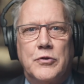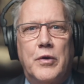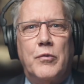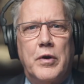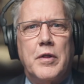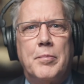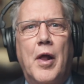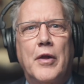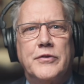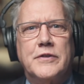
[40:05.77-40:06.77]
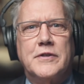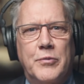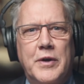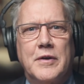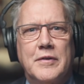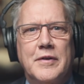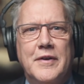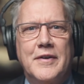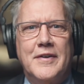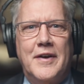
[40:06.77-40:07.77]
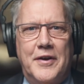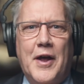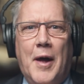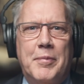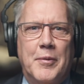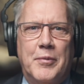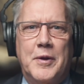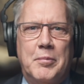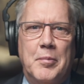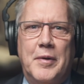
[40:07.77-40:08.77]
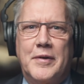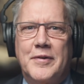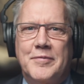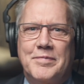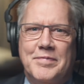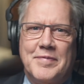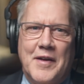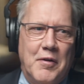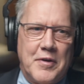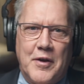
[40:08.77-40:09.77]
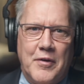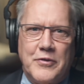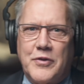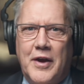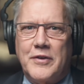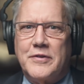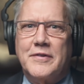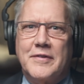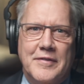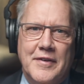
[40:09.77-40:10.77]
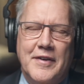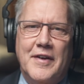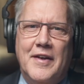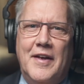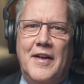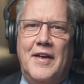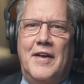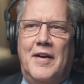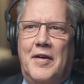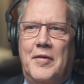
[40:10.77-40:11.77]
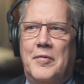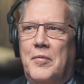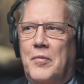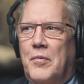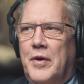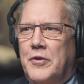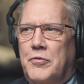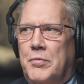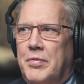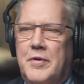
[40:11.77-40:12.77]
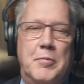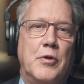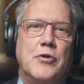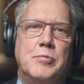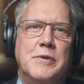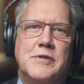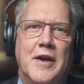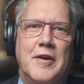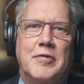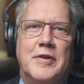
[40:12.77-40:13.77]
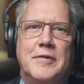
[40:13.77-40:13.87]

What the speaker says: What are the policies that we can adopt that will implement healthcare, education, and ways for communities to be safe?